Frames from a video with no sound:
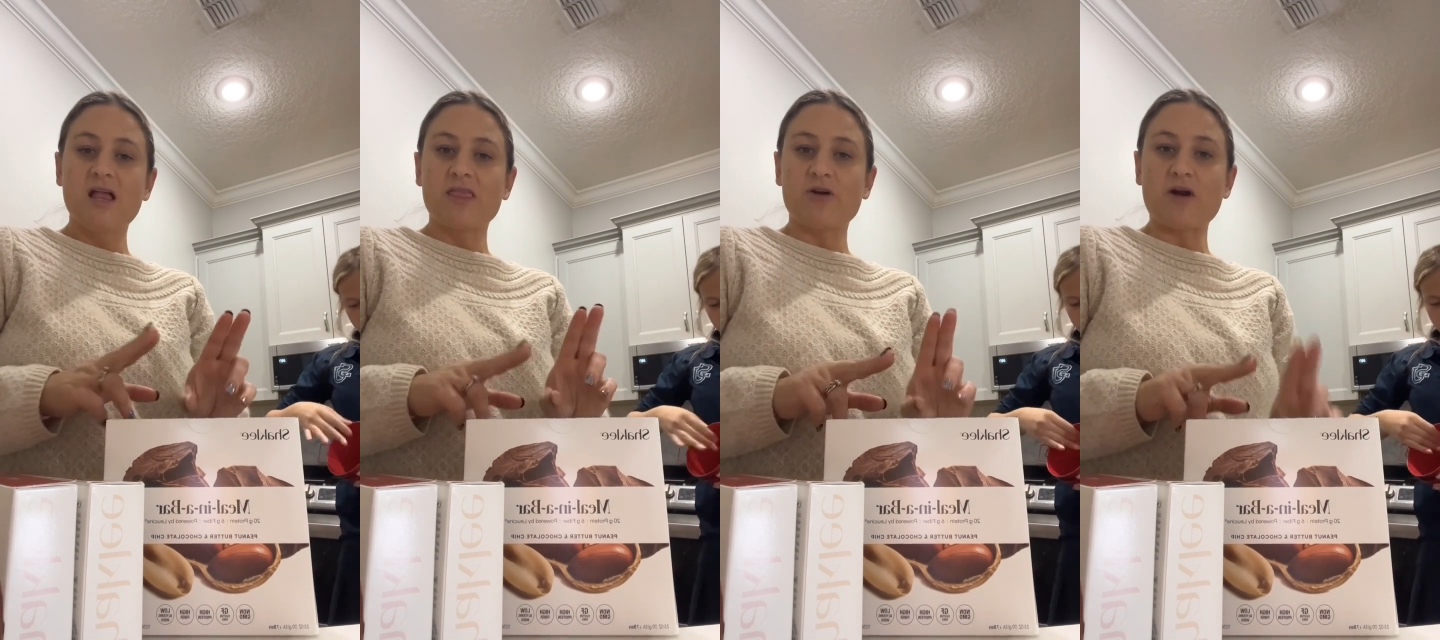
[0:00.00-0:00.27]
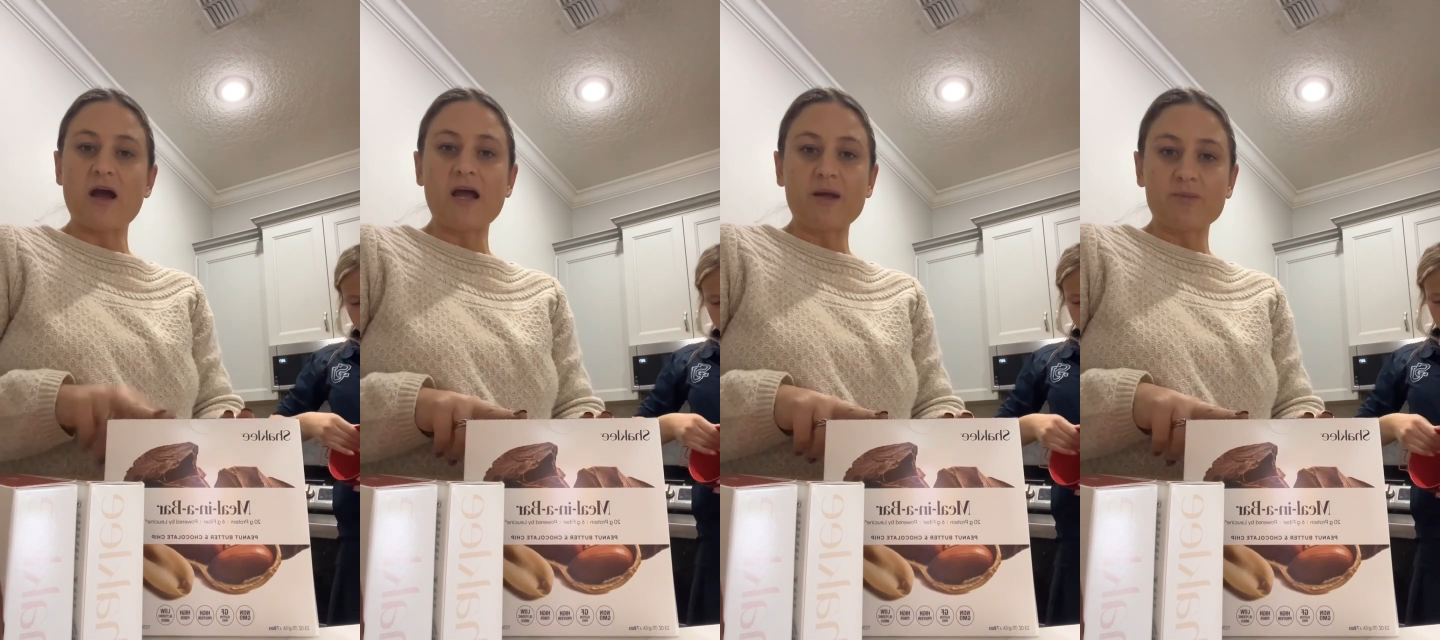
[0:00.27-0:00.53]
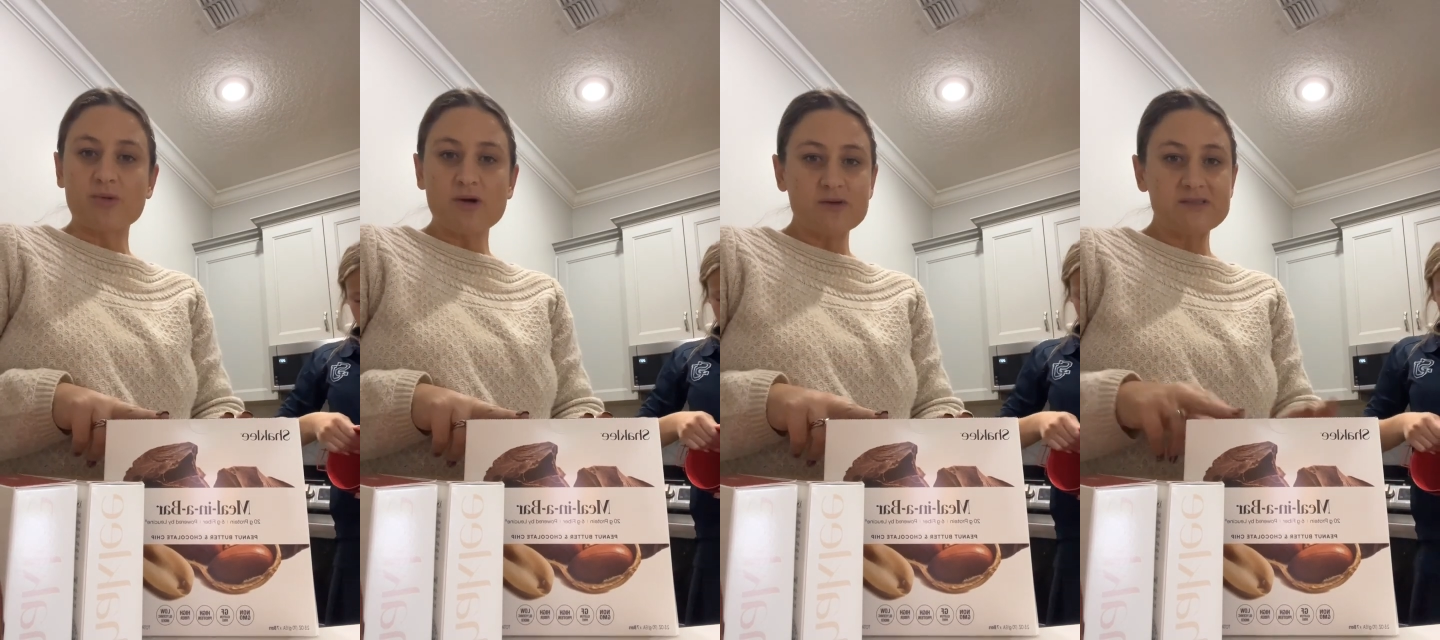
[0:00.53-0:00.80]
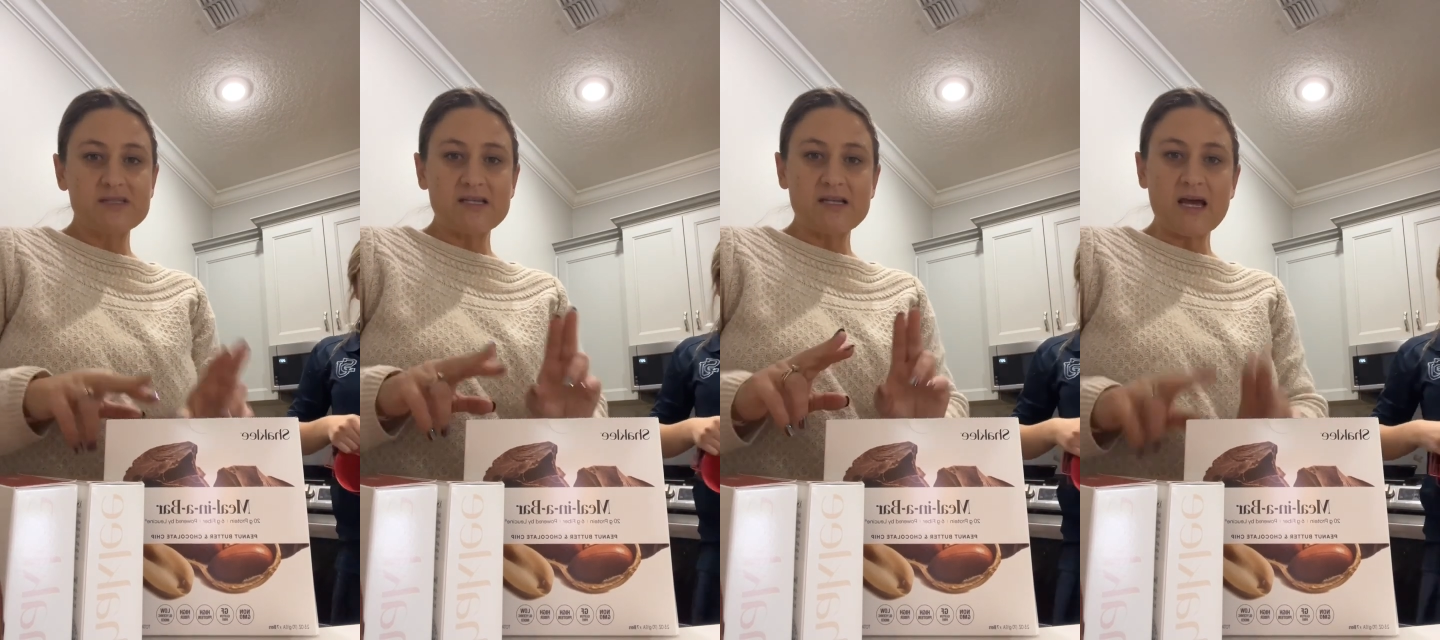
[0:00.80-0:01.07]
They're high in
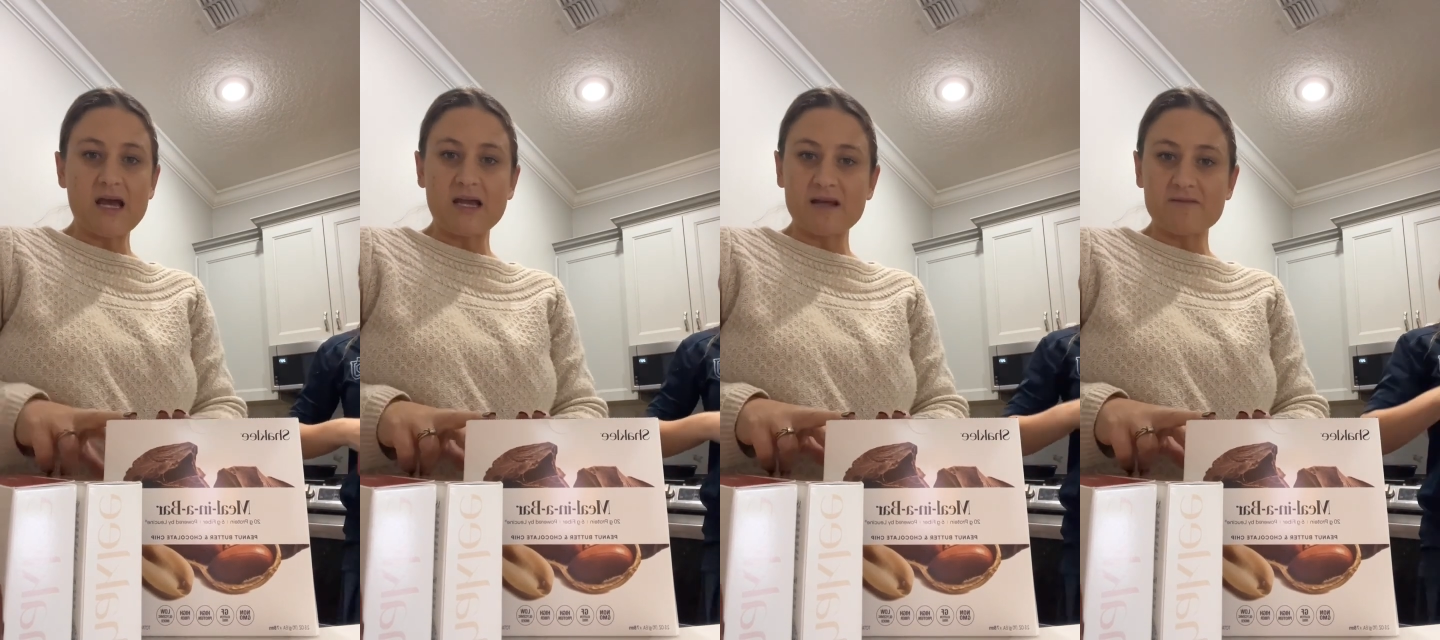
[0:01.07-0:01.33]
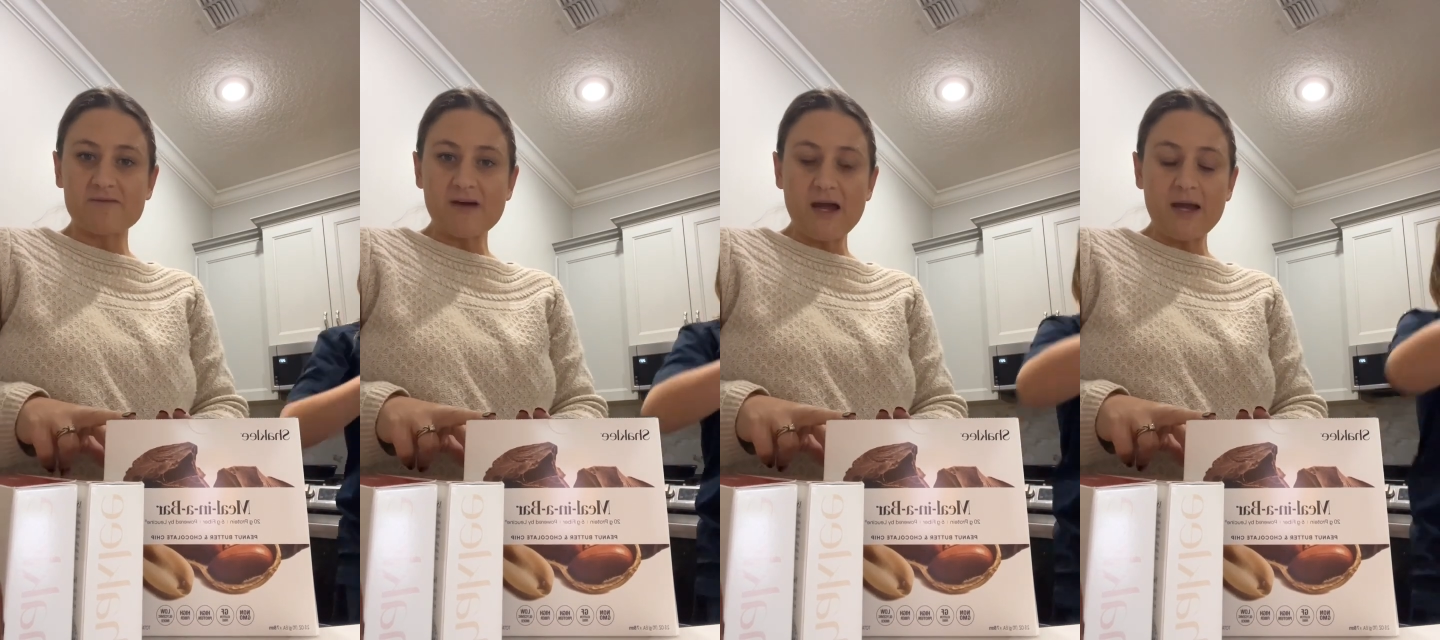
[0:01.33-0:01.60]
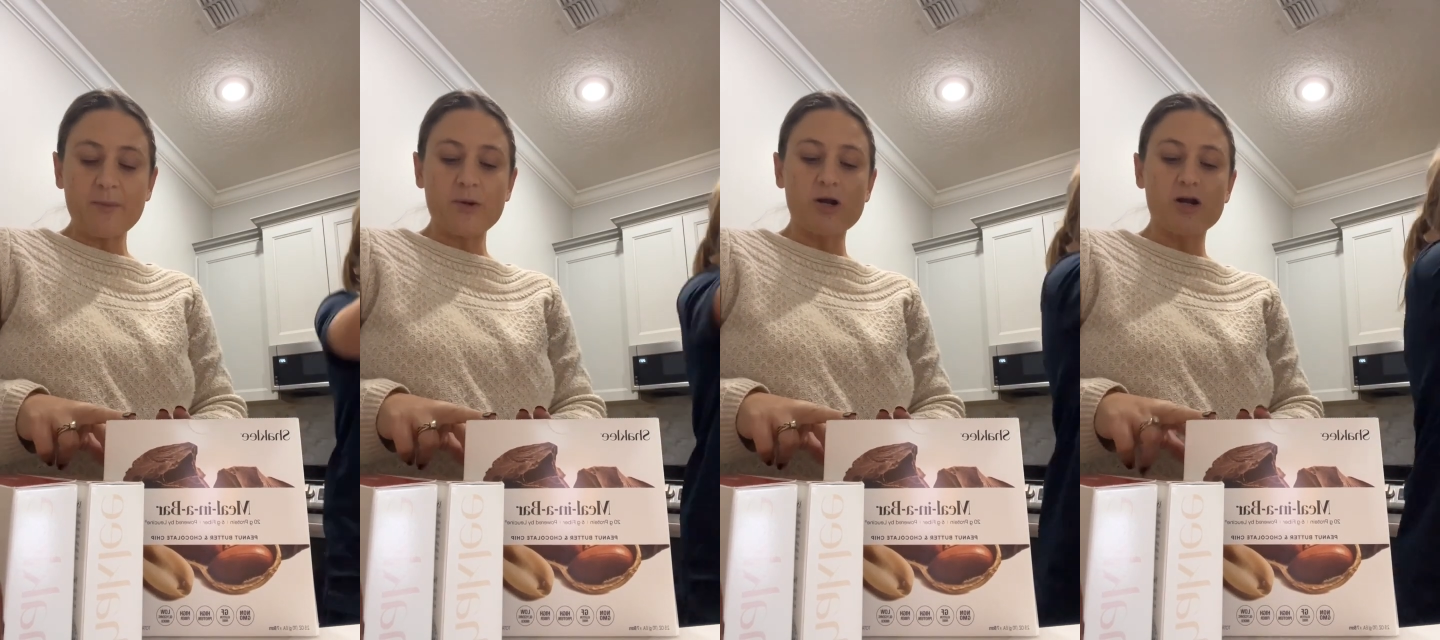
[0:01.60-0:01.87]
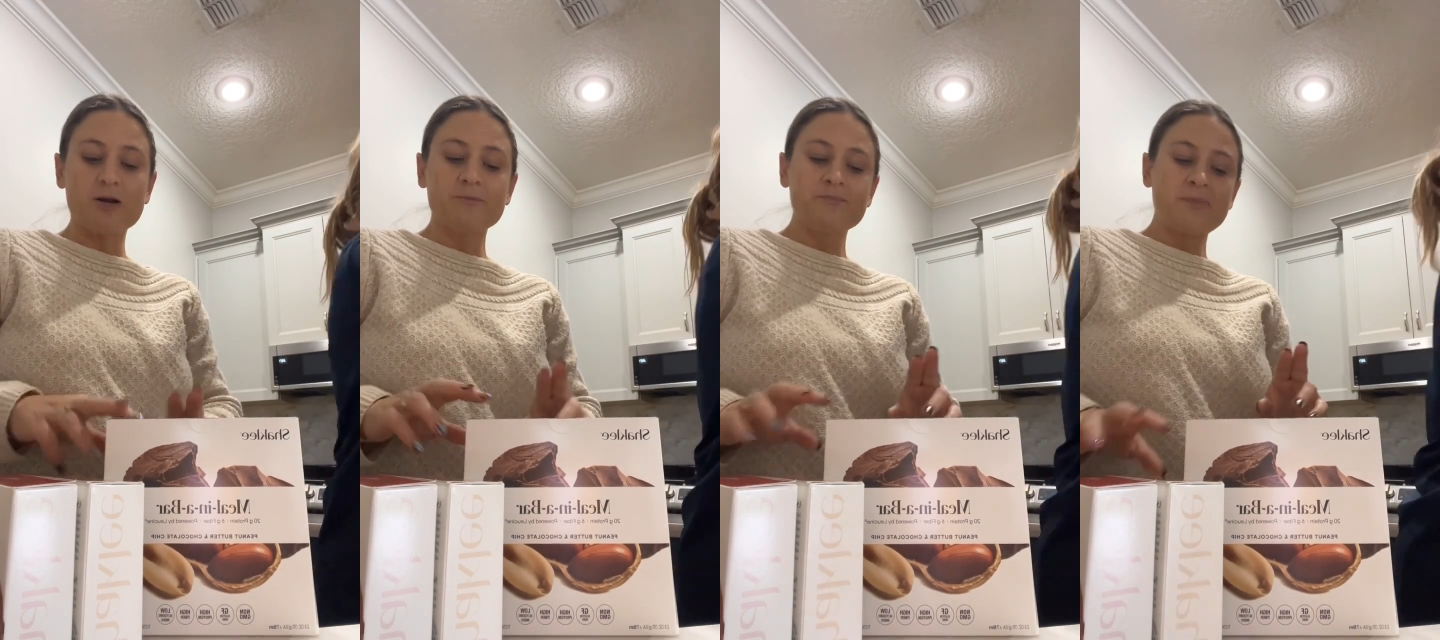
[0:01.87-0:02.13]
protein, high in
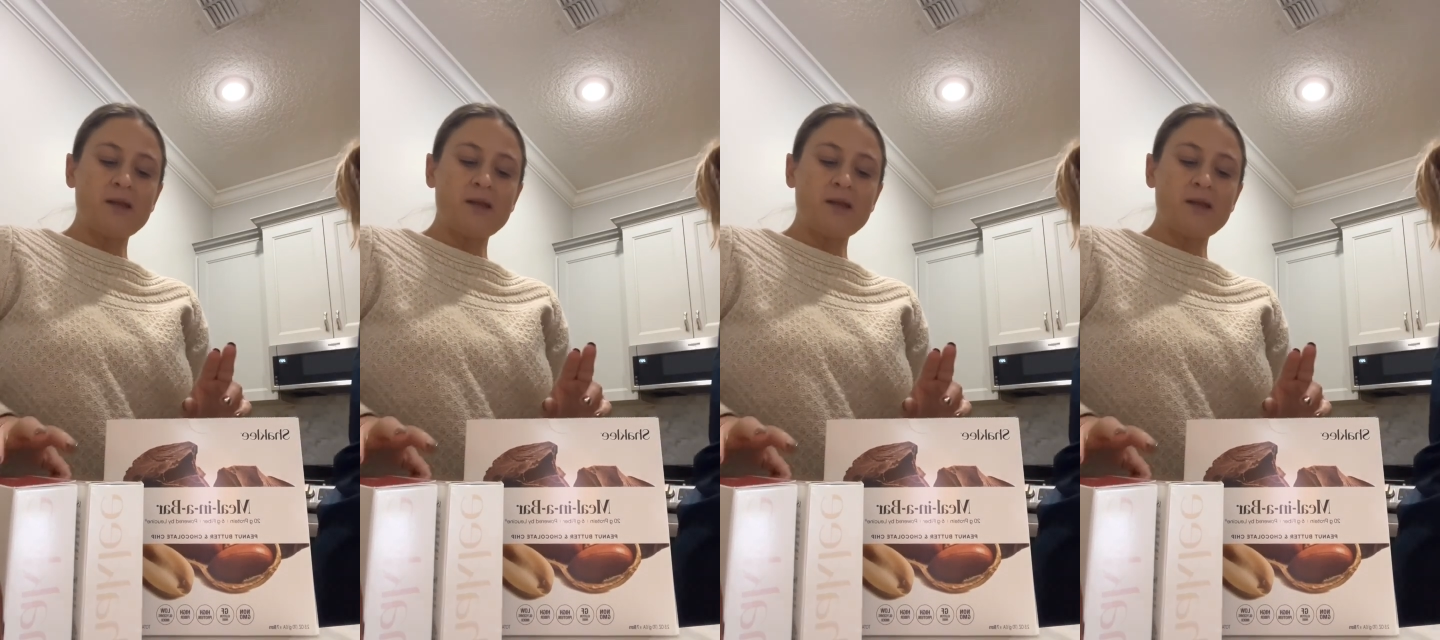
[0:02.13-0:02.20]
fiber.